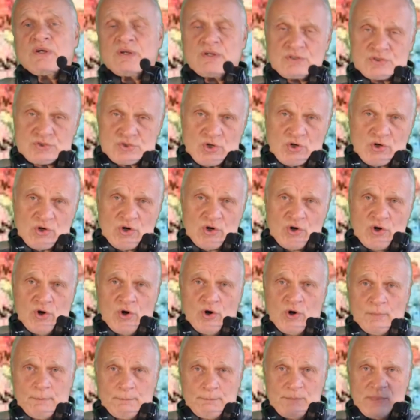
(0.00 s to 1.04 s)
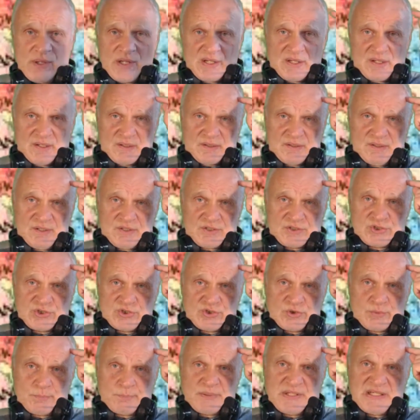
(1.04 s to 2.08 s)
So I hope that
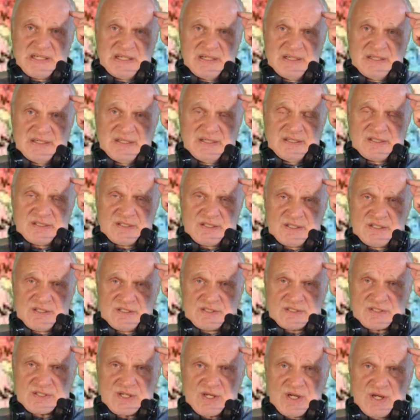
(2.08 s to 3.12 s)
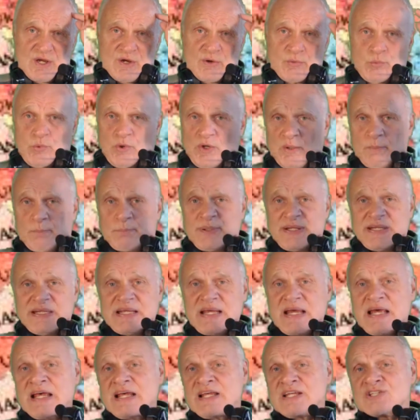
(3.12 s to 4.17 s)
European leaders will be
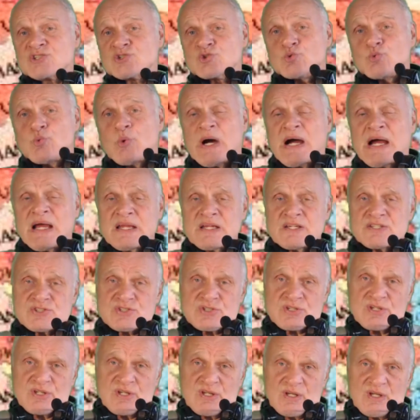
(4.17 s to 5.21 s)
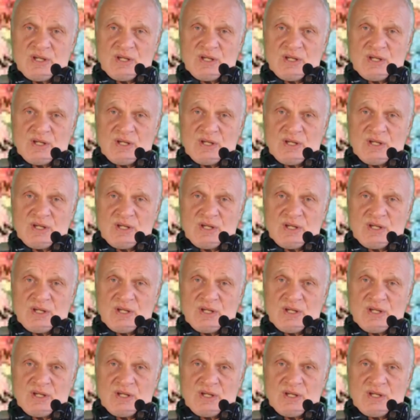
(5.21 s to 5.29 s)
as wise